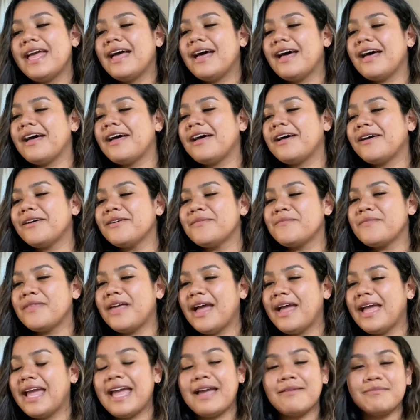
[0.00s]

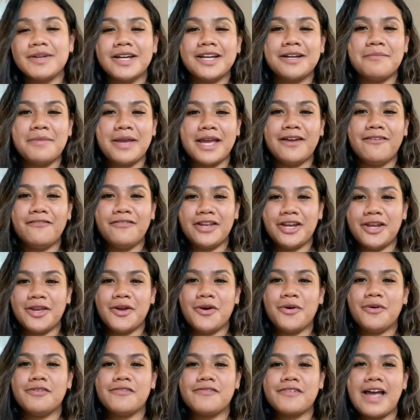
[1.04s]
I am gonna make a video
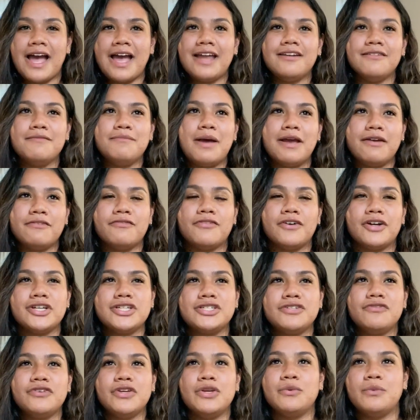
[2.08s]
of kind of my
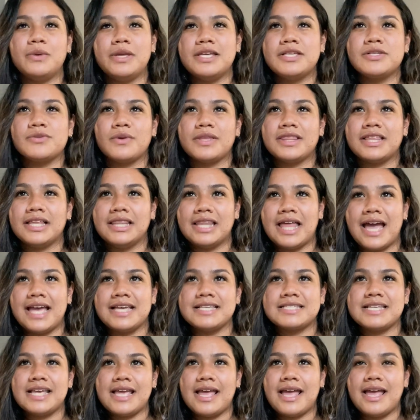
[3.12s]
first few weeks with
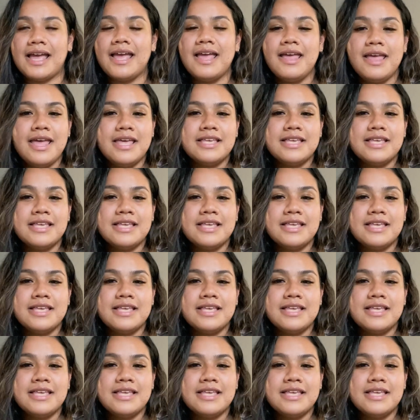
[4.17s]
Eliza,